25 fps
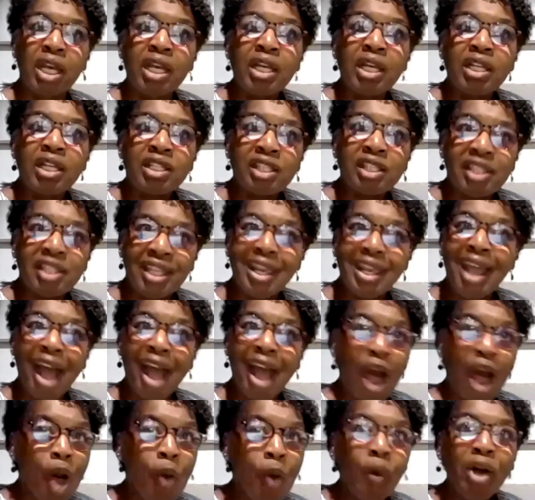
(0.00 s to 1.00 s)
See
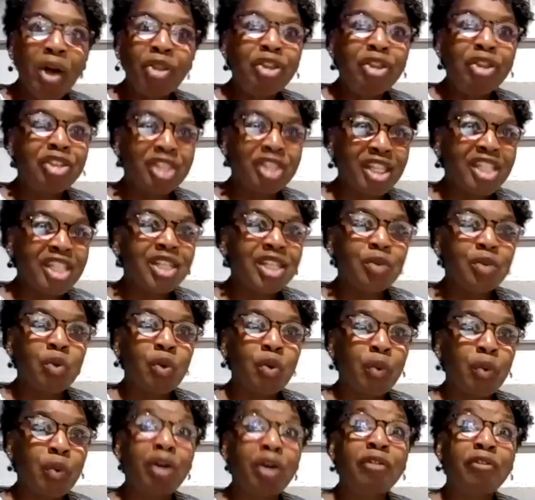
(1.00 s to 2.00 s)
how well the system will
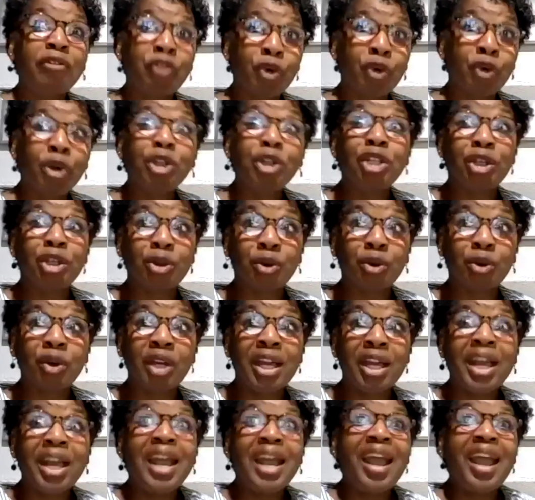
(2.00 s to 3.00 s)
work for you,
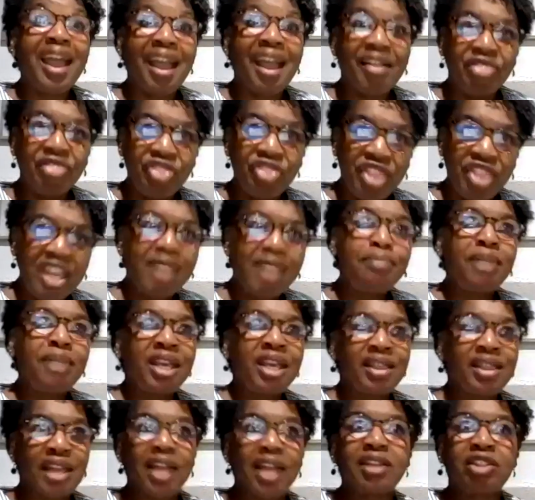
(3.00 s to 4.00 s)
and then make
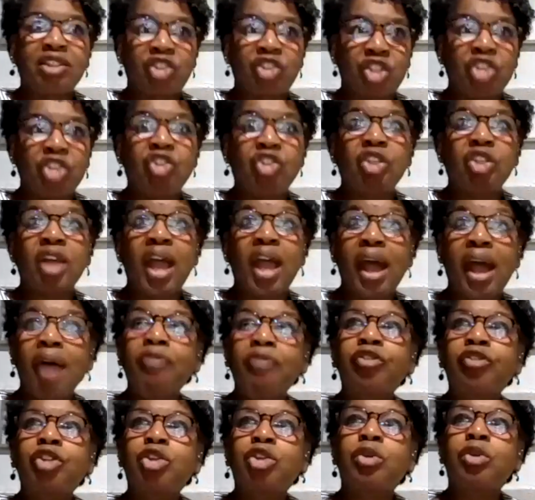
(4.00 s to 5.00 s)
that decision after
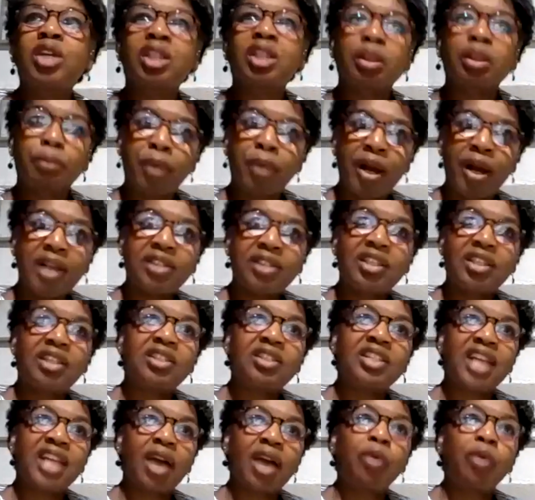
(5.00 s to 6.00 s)
you get the process
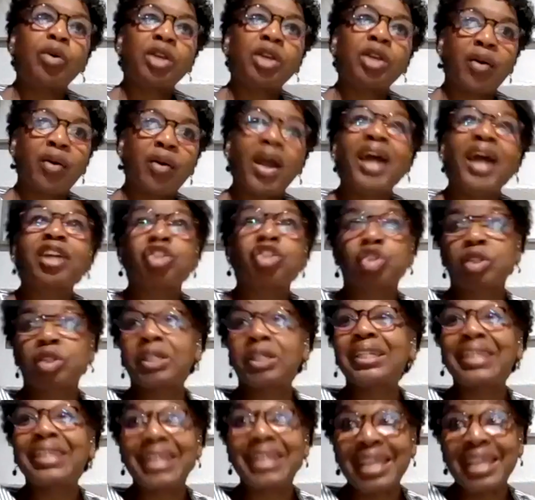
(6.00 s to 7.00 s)
down what you actually
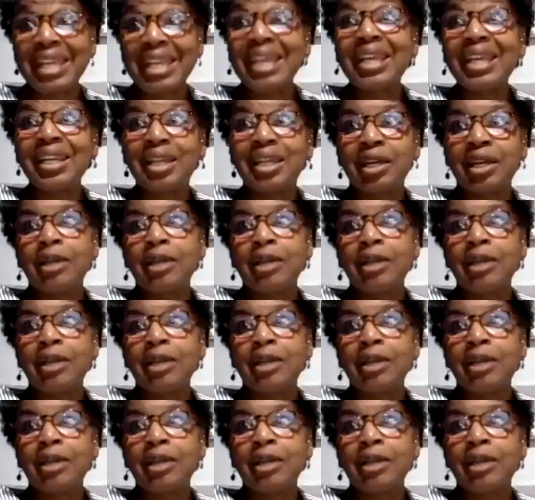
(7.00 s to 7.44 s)
need.